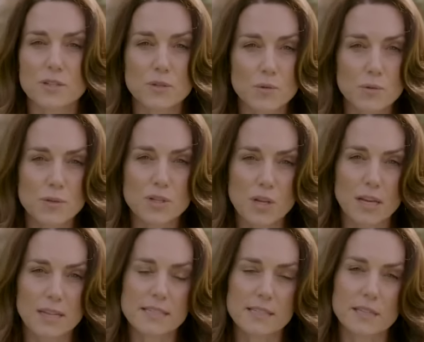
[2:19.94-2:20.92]
to George,
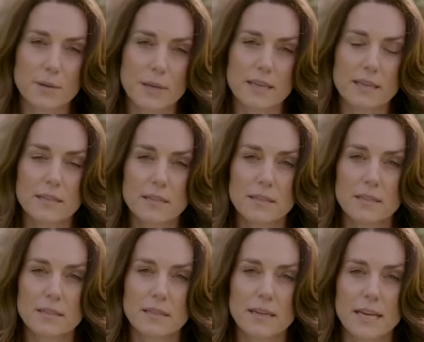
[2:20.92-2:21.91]
Charlotte, and Louis
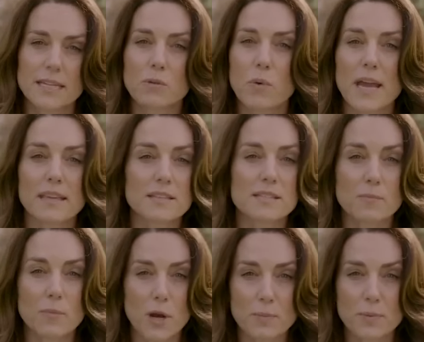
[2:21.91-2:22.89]
in a way that's
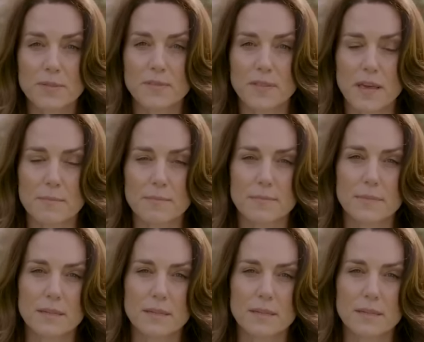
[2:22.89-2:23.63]
appropriate for them